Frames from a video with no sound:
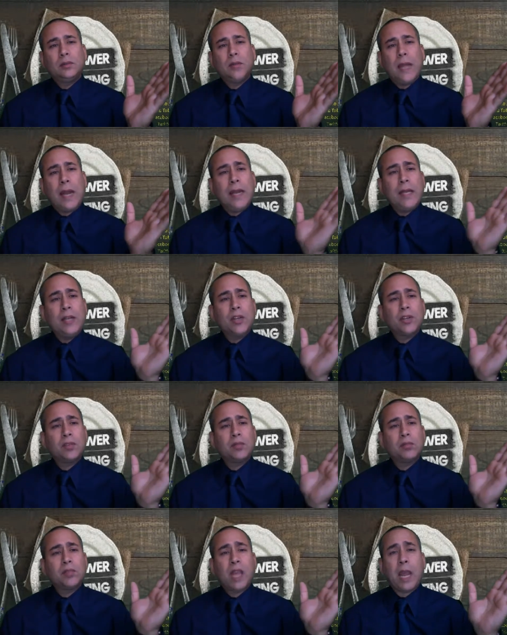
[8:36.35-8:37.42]
and he
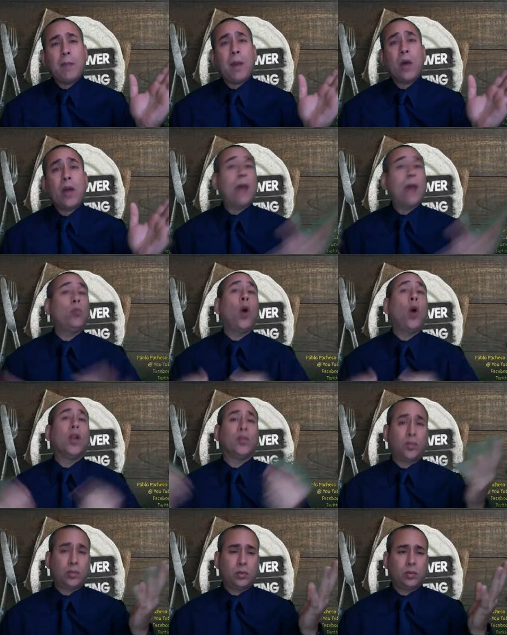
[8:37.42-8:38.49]
just came out at
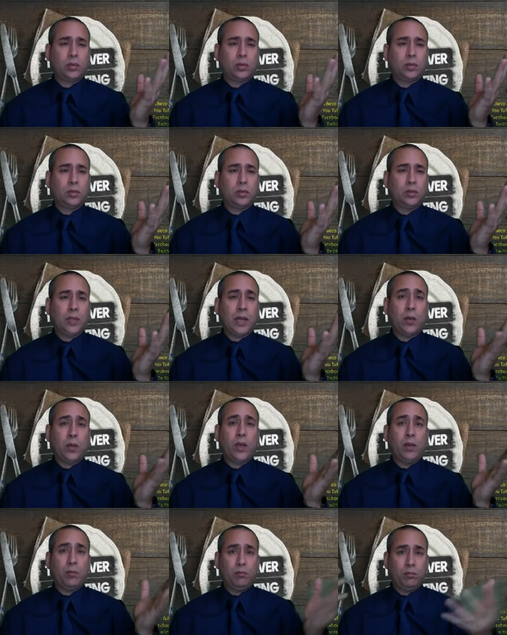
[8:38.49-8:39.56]
once like
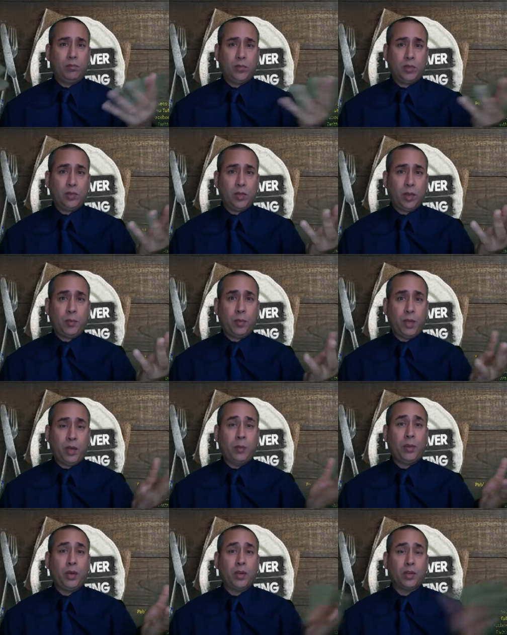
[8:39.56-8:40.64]
we it
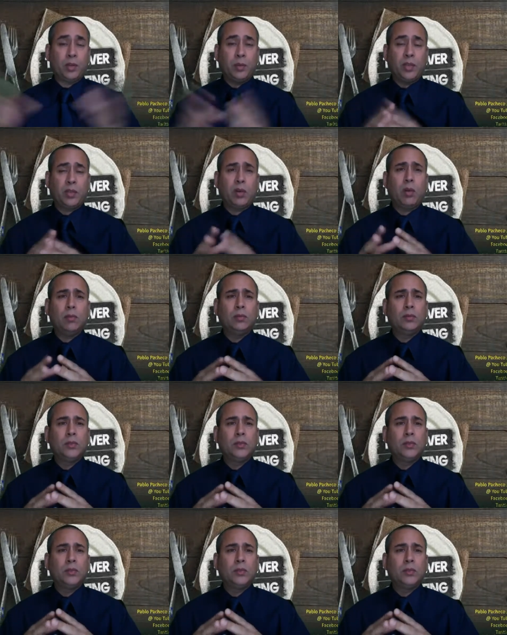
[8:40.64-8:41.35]
appears to be so?